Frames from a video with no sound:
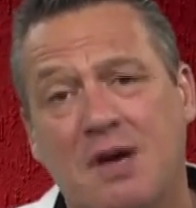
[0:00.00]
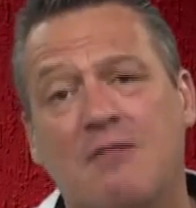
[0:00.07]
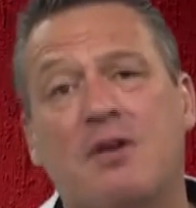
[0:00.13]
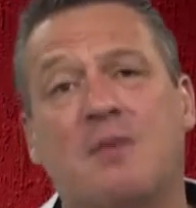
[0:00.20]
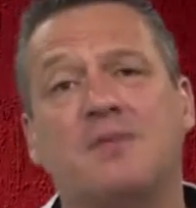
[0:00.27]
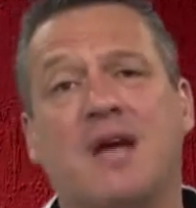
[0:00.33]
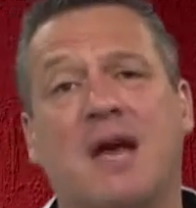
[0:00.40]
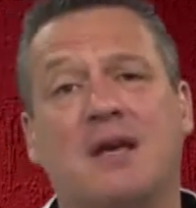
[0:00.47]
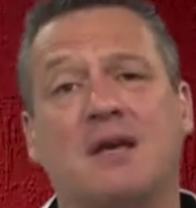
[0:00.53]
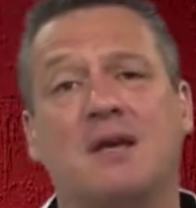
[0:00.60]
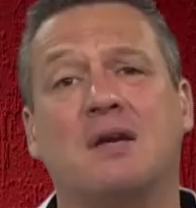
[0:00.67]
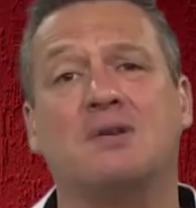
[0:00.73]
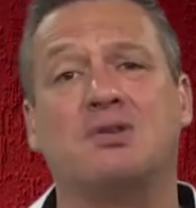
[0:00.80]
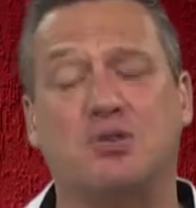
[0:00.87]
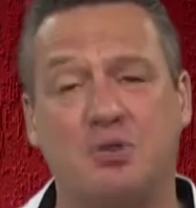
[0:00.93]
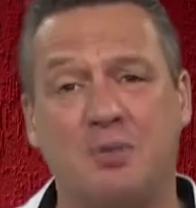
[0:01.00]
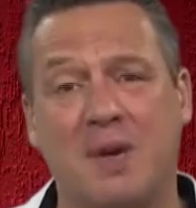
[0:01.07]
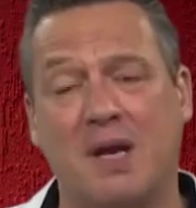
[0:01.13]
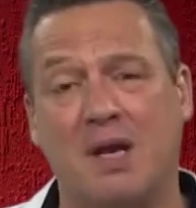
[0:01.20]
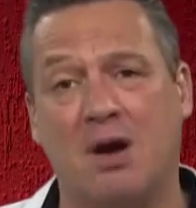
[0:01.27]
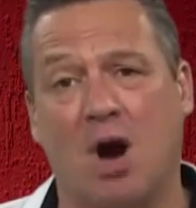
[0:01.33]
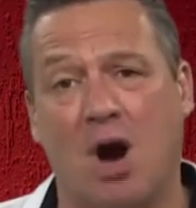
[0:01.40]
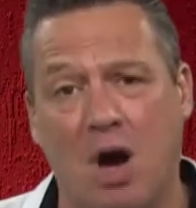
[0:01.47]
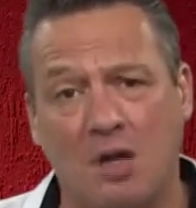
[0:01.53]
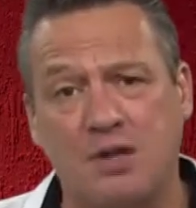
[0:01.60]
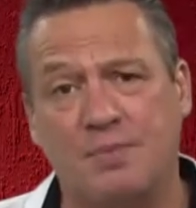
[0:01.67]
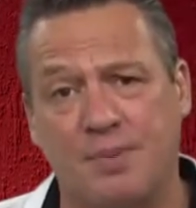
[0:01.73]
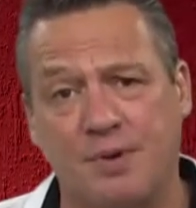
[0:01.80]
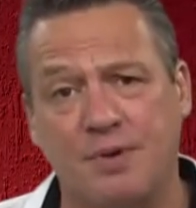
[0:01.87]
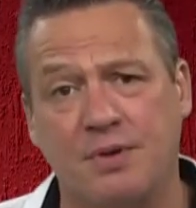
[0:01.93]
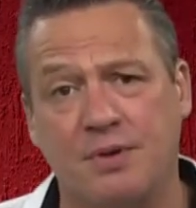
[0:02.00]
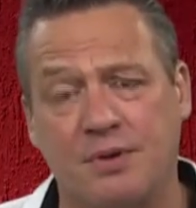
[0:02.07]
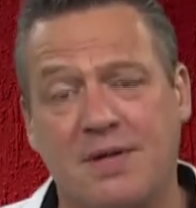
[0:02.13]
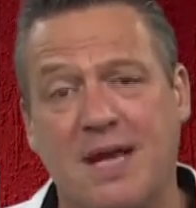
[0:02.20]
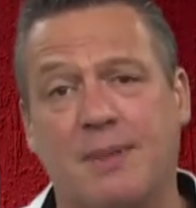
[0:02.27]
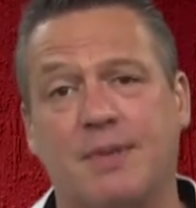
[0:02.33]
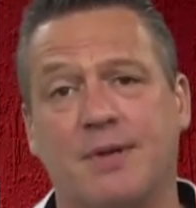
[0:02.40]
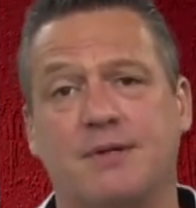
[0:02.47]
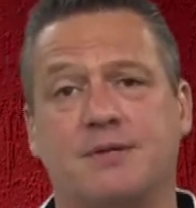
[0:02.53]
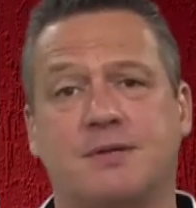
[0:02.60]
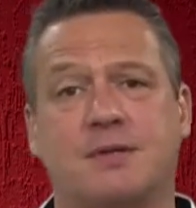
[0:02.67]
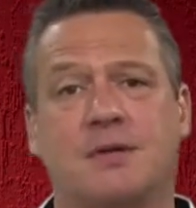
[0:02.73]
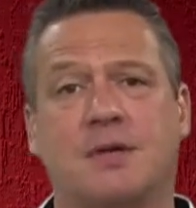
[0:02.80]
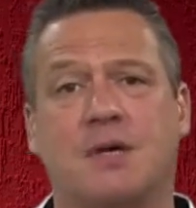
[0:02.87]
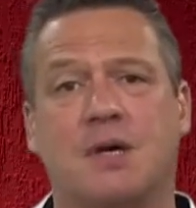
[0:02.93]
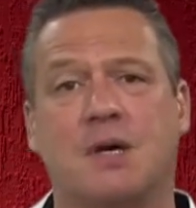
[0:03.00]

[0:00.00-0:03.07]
from taking too many heartburn tablets.